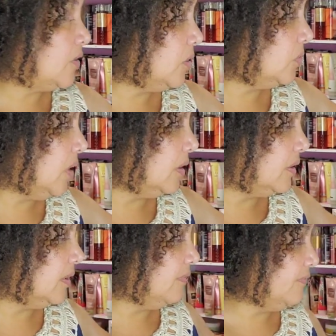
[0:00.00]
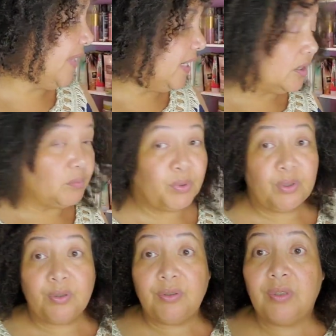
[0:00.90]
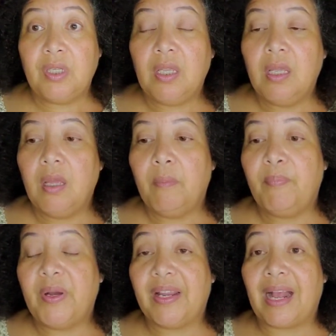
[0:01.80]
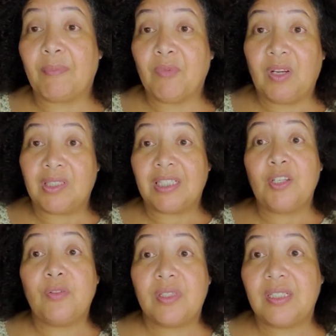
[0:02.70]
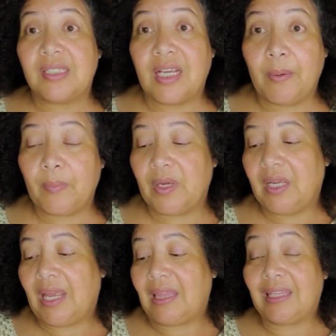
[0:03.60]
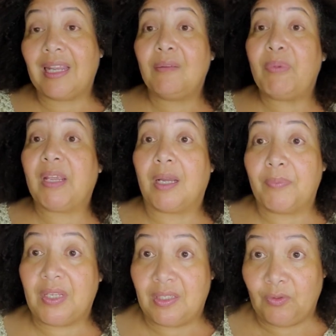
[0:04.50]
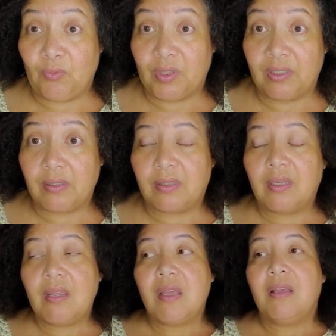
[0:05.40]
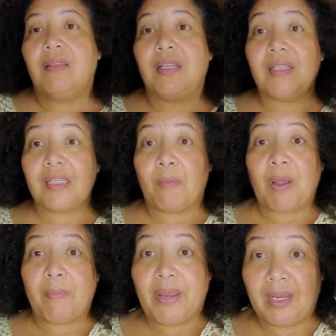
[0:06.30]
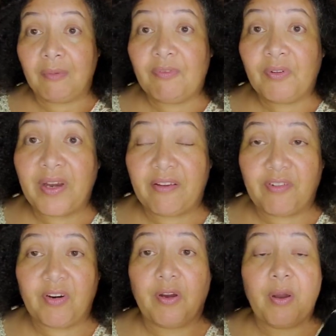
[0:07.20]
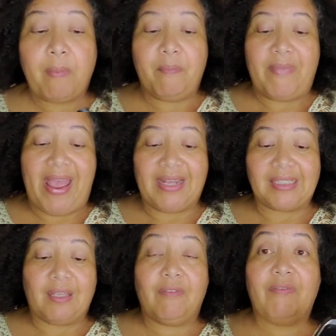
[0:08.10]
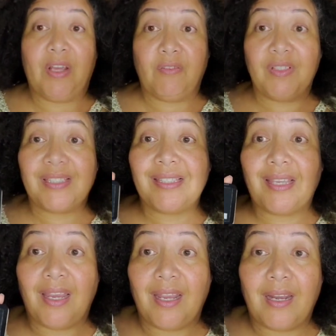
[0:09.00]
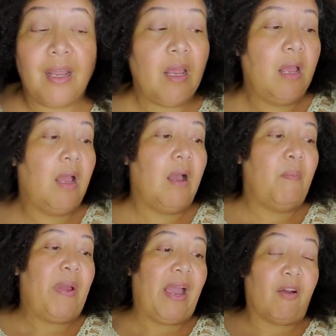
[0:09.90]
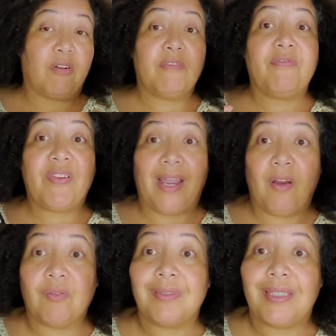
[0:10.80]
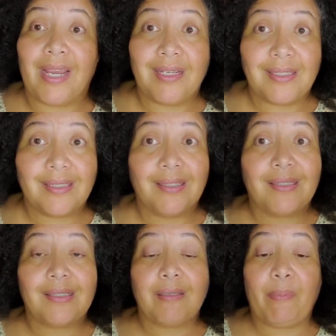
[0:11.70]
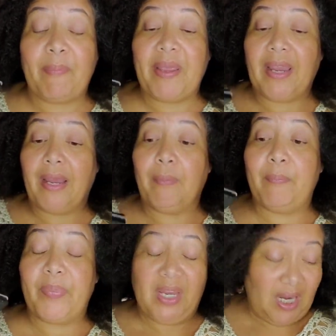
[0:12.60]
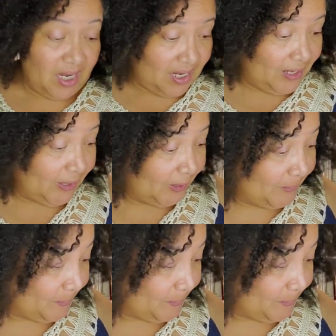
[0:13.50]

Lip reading: are no longer available, but I'm going to use these up and then pick up the new ones. These are my Makeup Forever Matte Velvet Skin Powder Foundations, baby.